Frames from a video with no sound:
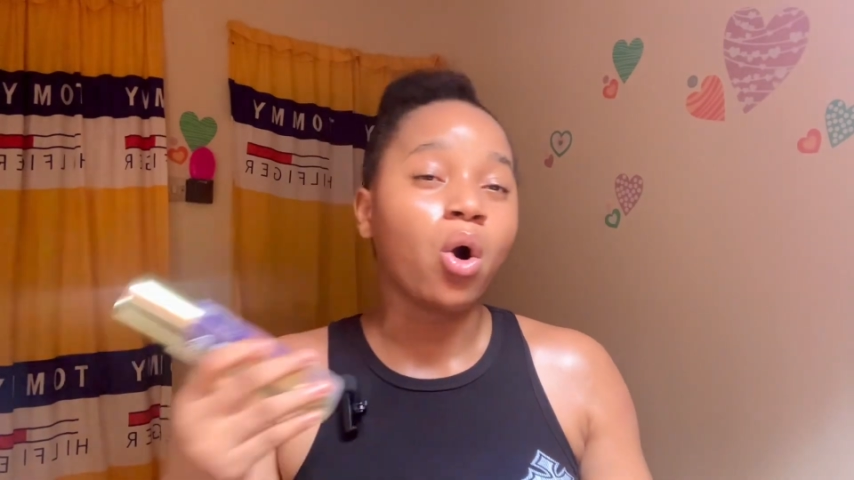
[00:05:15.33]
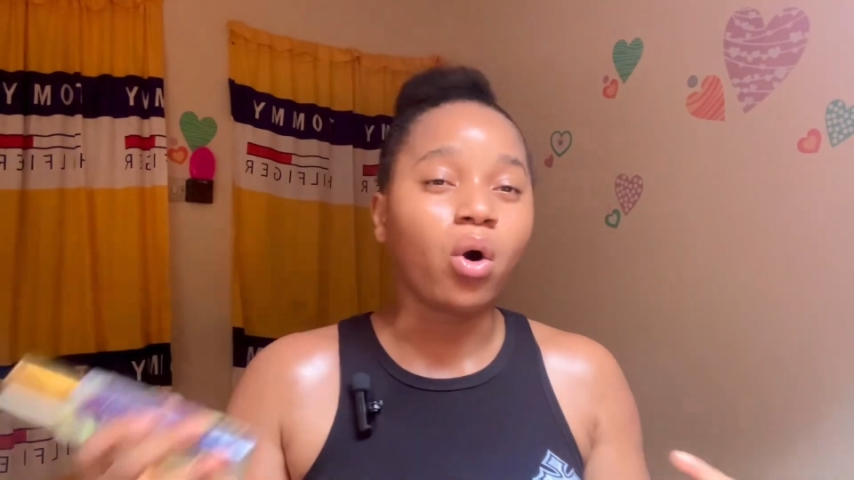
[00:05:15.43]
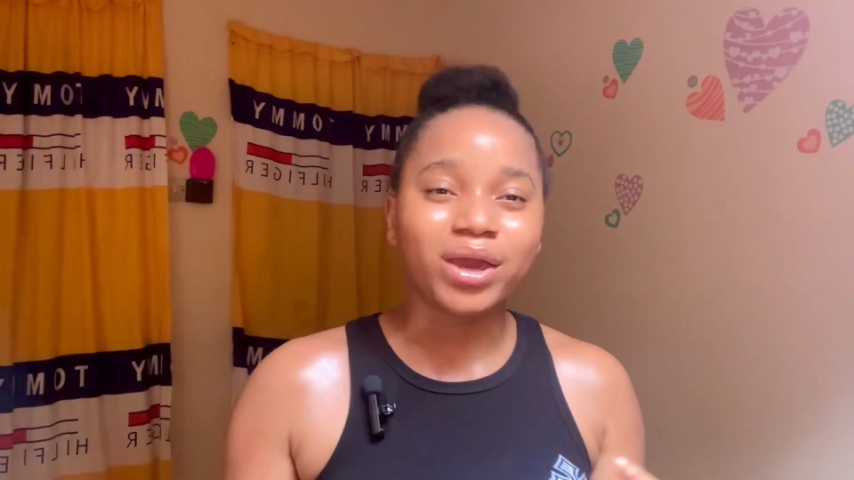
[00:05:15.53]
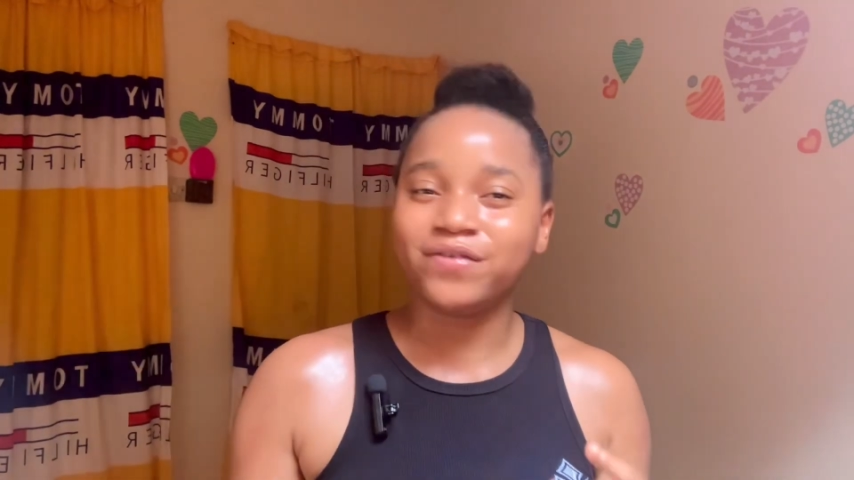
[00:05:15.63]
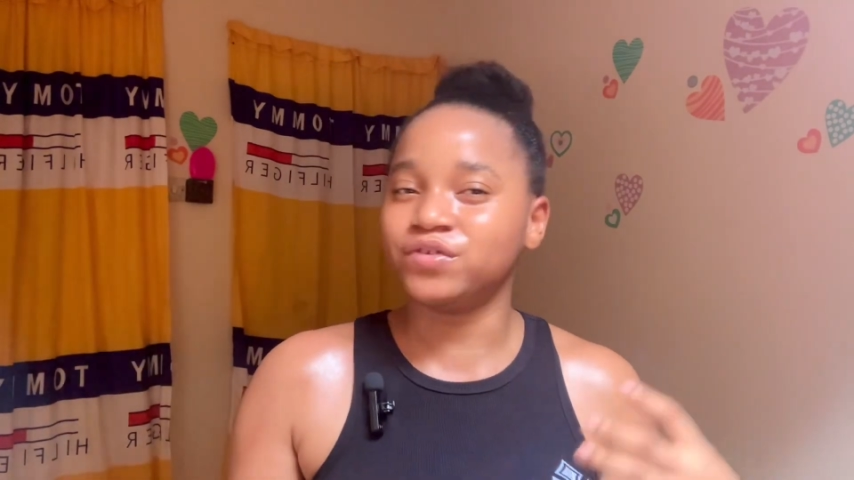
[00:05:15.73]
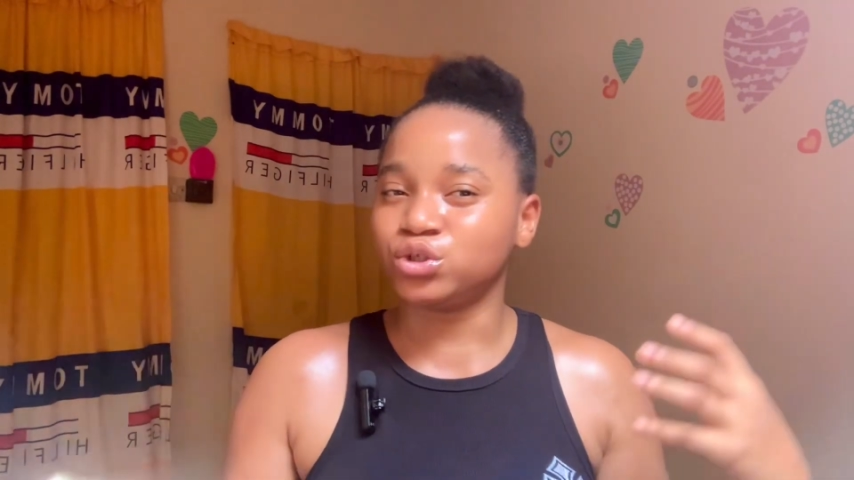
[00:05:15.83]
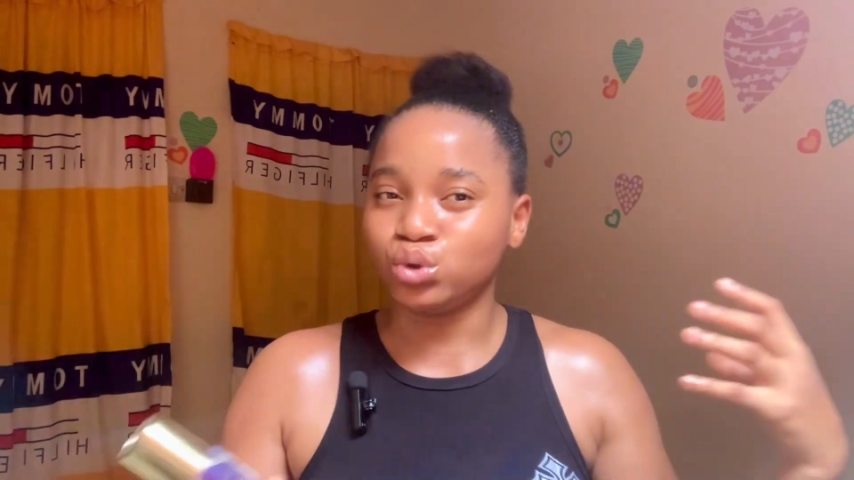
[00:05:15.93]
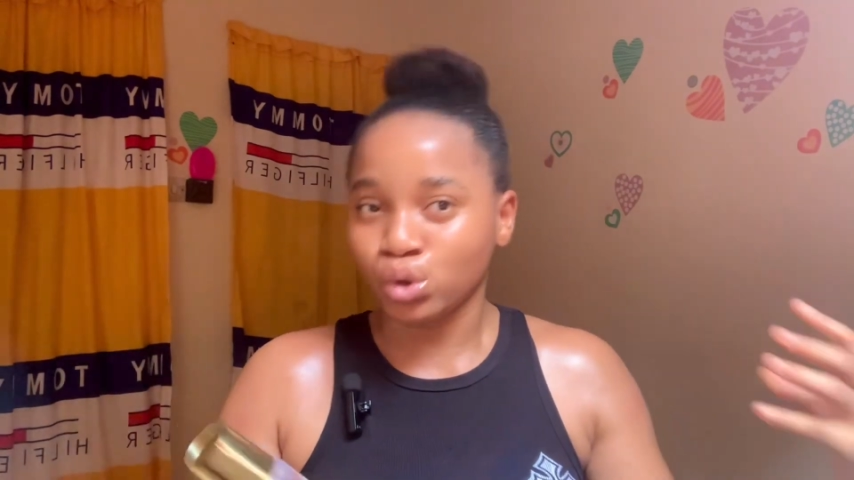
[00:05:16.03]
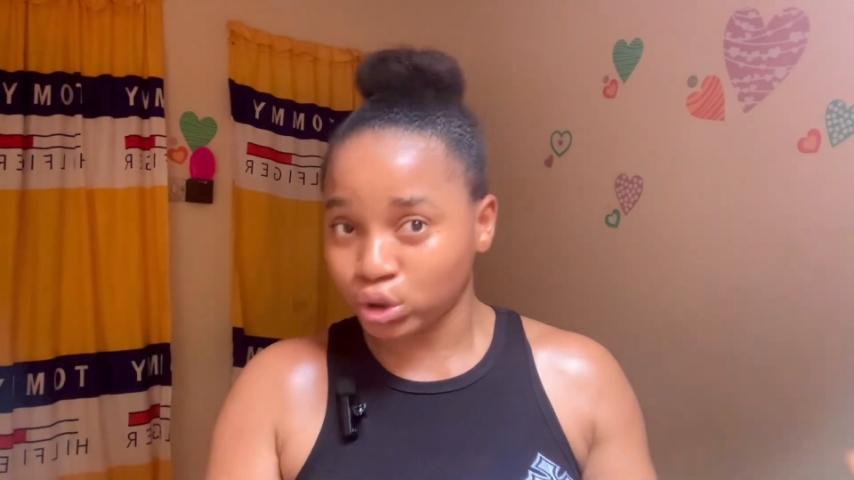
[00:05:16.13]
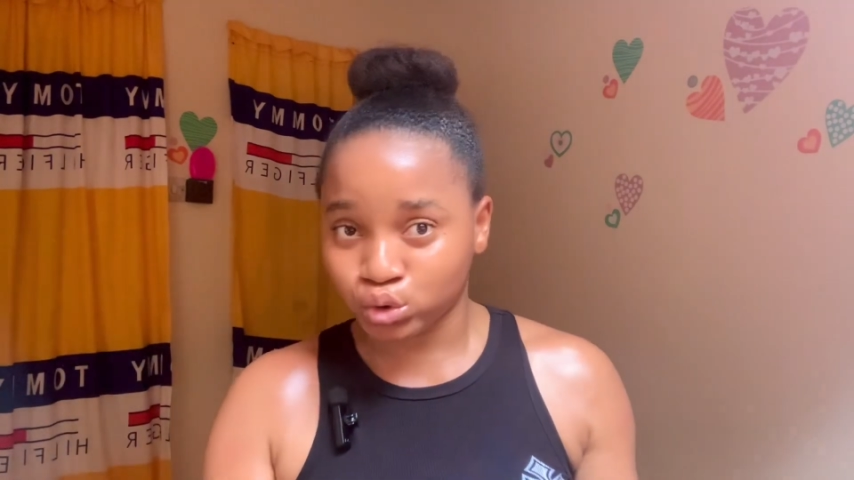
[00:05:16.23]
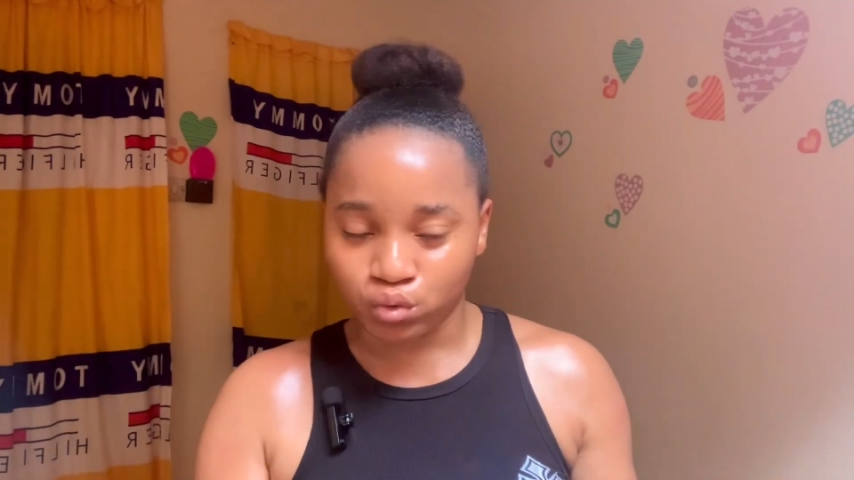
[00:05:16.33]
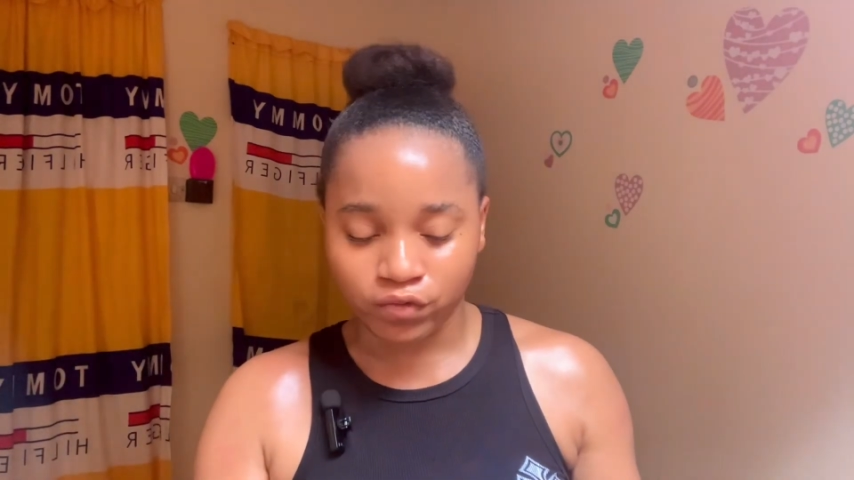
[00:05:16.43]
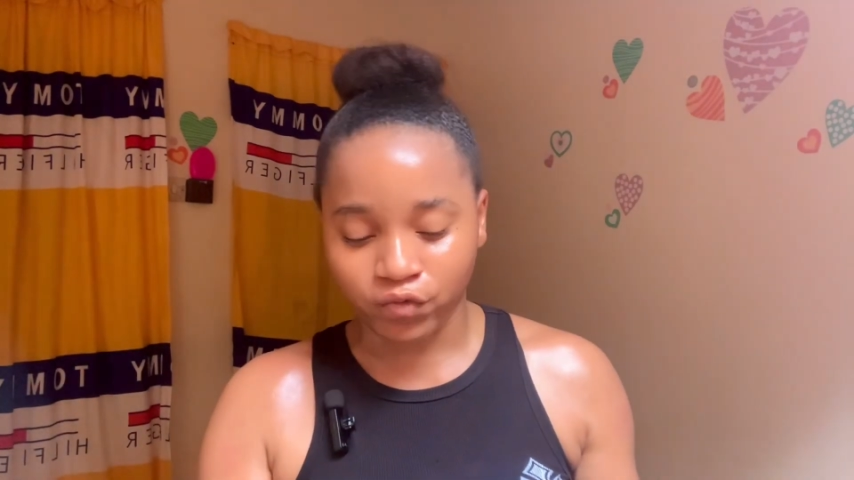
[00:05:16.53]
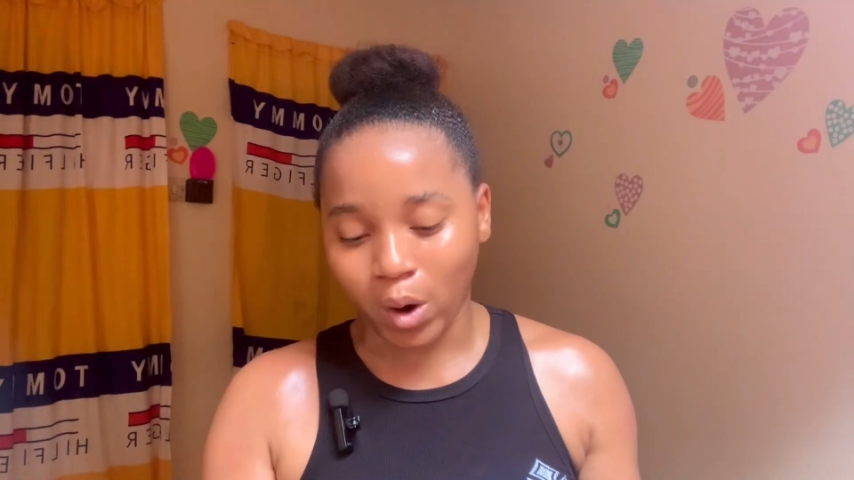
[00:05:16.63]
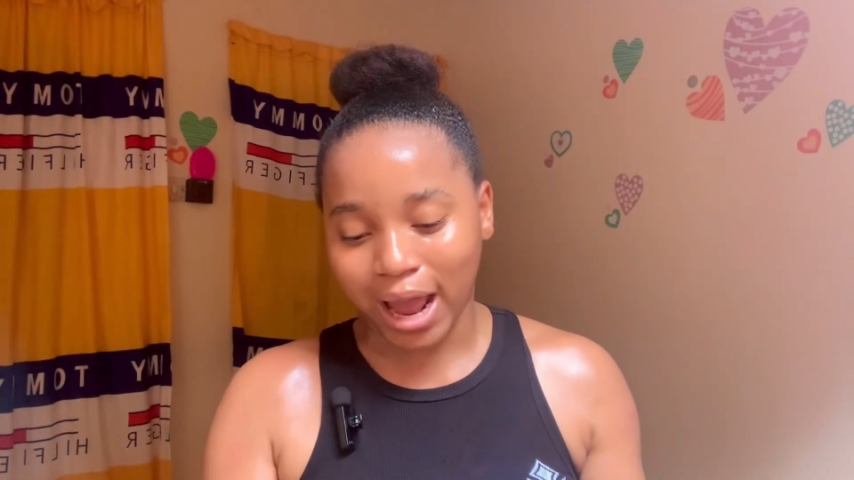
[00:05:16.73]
or if it's not good for